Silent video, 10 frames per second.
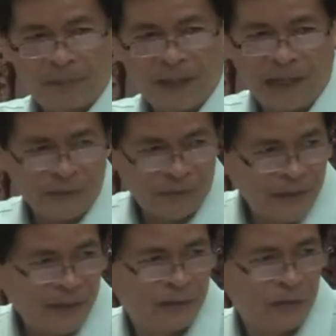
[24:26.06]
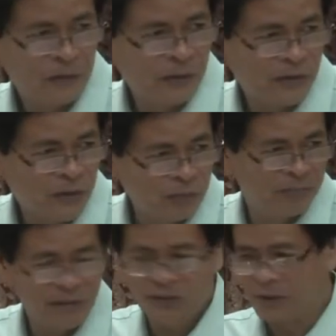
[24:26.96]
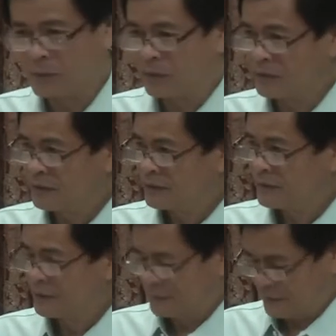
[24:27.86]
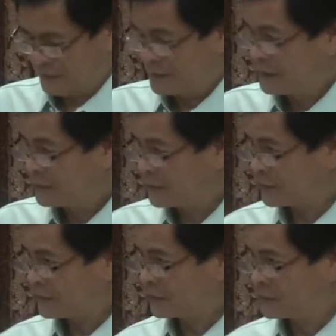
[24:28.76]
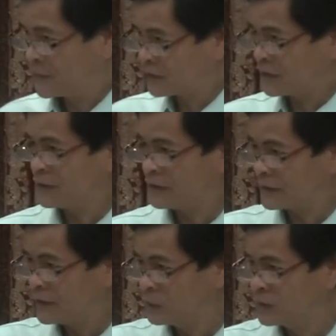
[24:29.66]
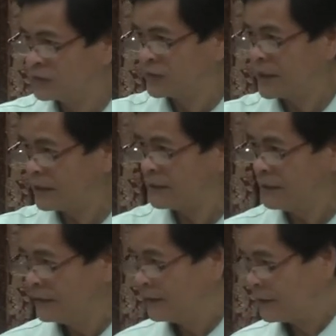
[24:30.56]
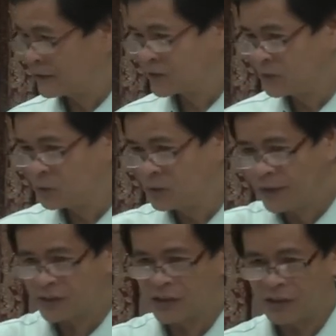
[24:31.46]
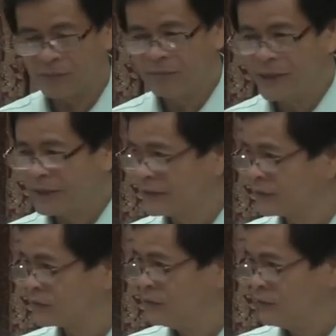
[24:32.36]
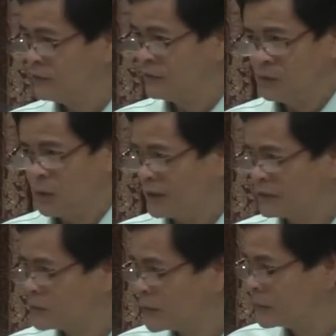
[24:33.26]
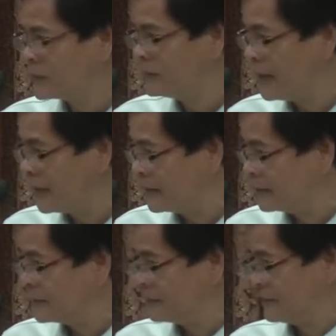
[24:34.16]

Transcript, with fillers: I have a friend who was so miserable that the first thing that he would say as he gets out of bed is, what a dreary day.